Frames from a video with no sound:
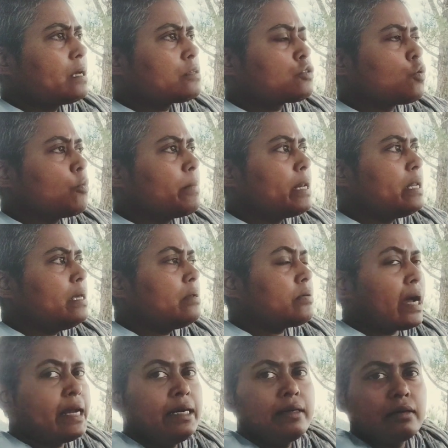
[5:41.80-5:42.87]
so many
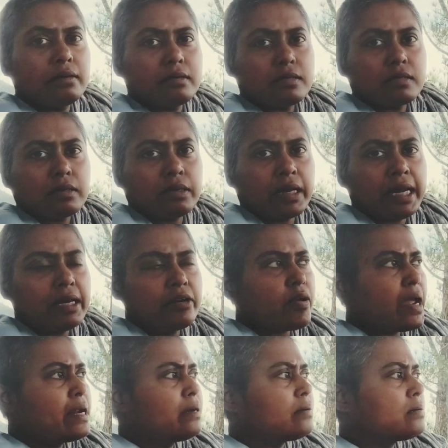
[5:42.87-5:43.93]
writers great
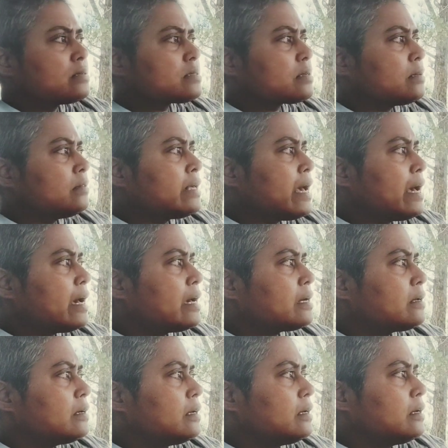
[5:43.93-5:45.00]
writers
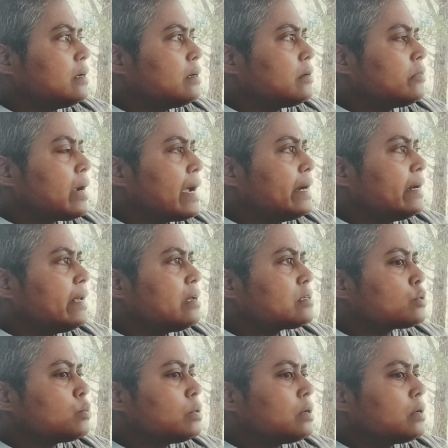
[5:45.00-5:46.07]
their
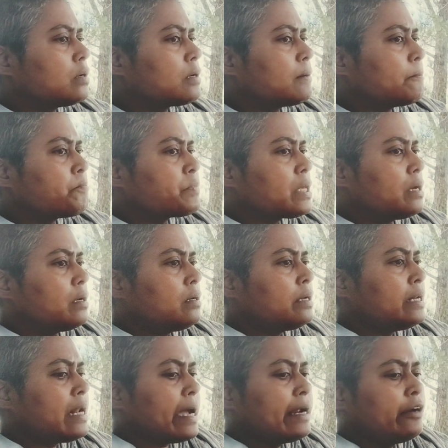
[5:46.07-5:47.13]
writings were
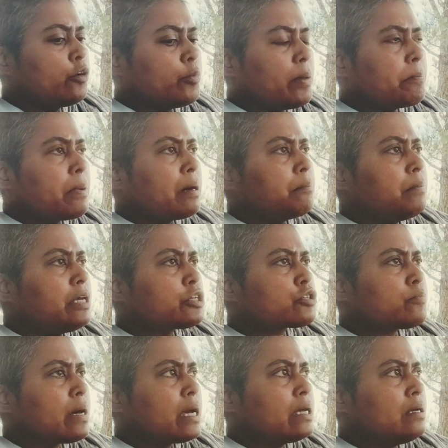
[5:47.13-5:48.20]
denied to be
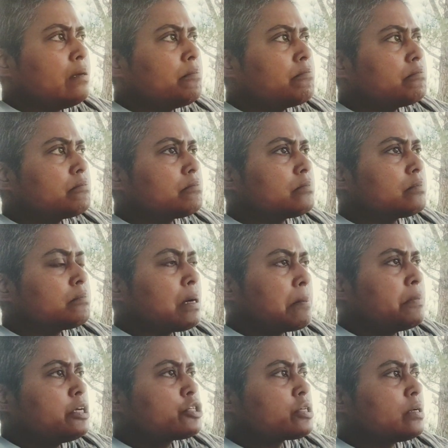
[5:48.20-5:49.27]
published by
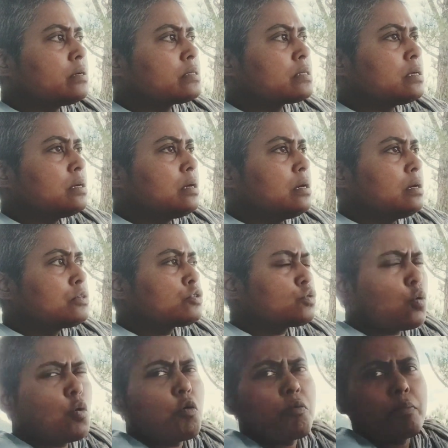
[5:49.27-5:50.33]
publishers
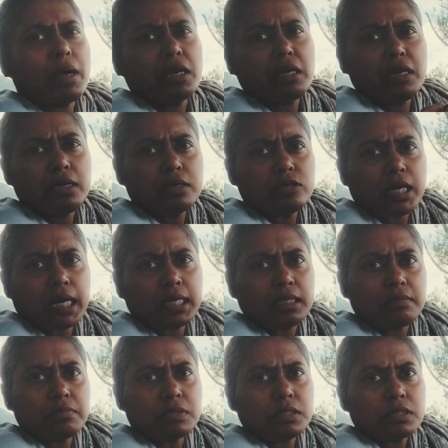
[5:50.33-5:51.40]
so many
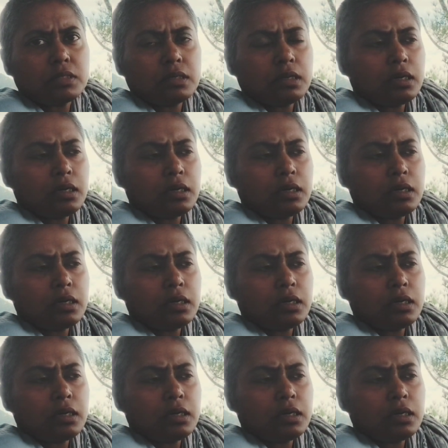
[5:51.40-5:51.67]
times